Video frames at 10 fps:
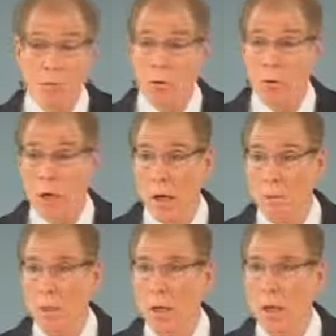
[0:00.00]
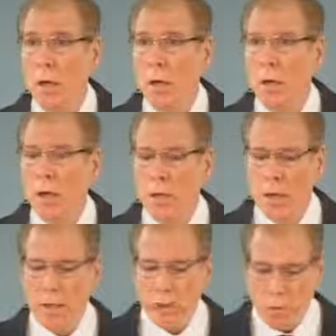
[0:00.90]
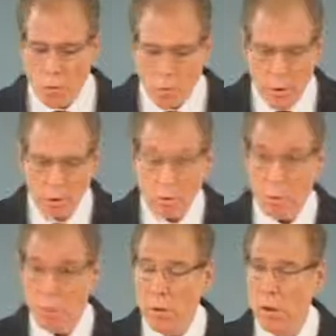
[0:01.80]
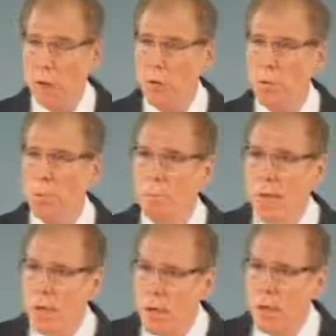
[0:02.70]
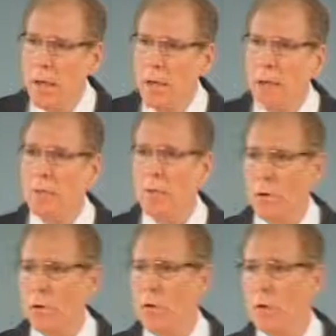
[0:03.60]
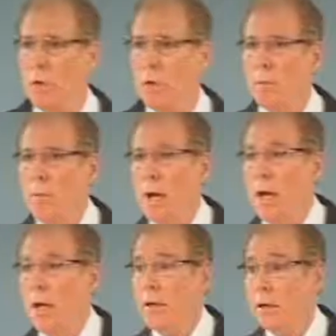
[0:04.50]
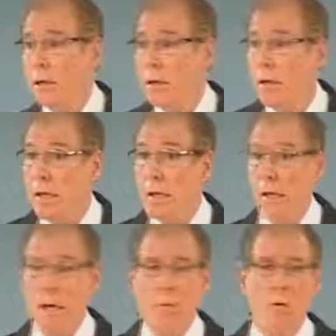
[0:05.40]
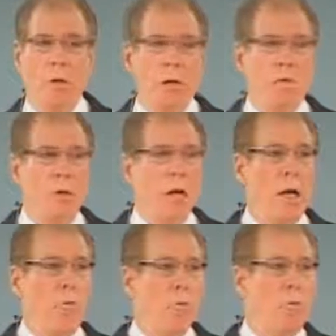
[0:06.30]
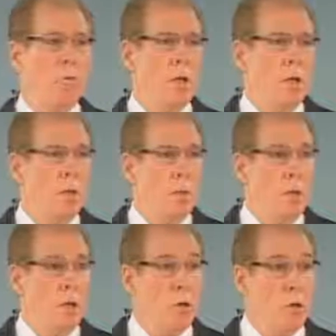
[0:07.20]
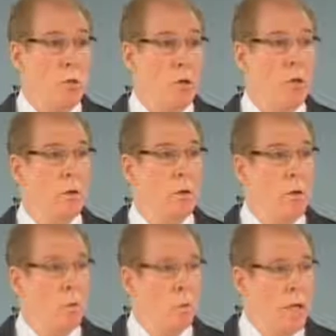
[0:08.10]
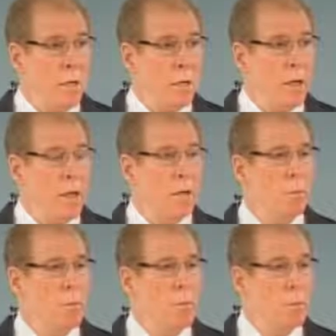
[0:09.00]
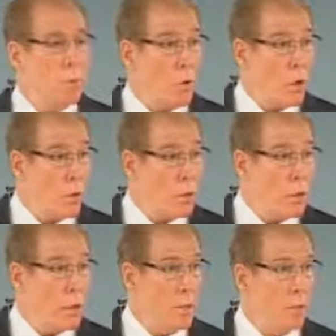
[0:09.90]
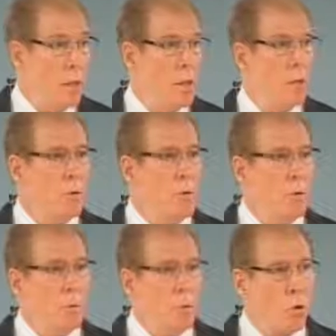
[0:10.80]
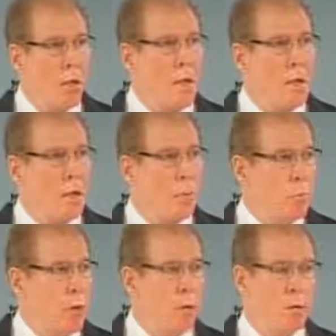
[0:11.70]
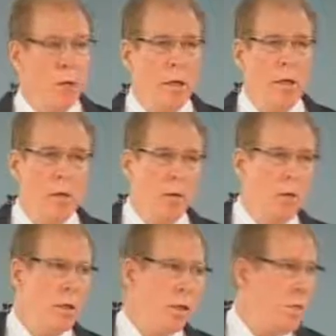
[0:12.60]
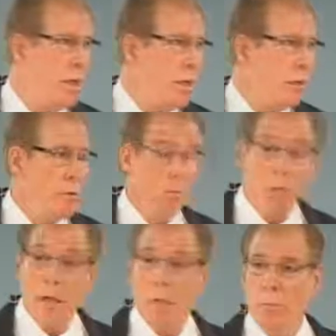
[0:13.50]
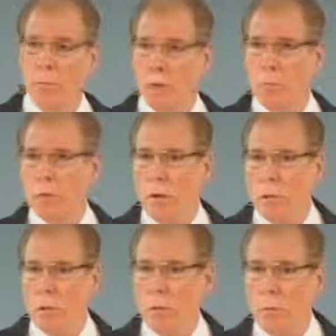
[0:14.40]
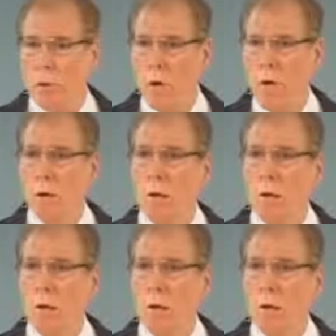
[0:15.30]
your job. And I encourage you to make a difference by taking that time. You, every night before they go to bed, go in, read with them, pray with them. Don't pray a prayer like, now I lay me down to sleep, some pre-written prayer,